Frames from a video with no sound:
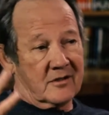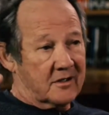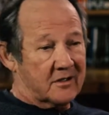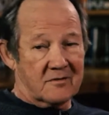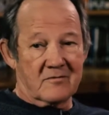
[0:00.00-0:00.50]

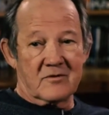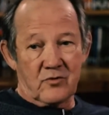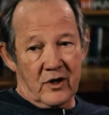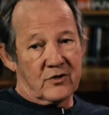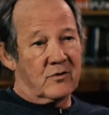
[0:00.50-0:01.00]
The
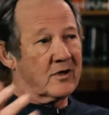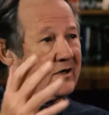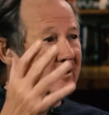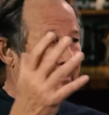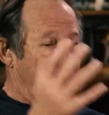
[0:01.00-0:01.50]

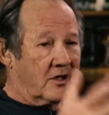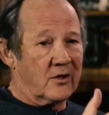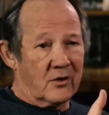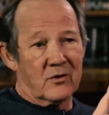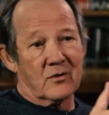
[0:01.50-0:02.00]
Treasury and the
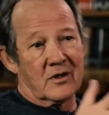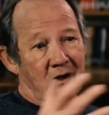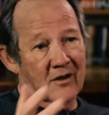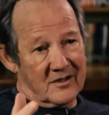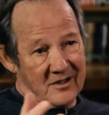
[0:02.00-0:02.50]
EU and
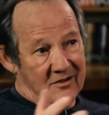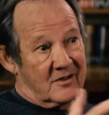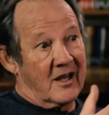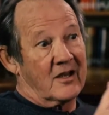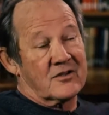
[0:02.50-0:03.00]
all these things
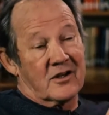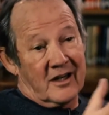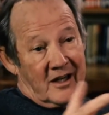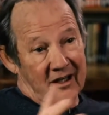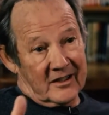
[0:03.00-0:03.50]
are now
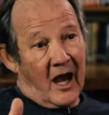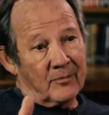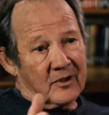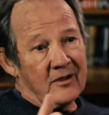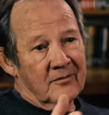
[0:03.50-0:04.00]
starting to get
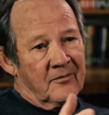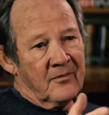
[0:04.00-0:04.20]
adopted.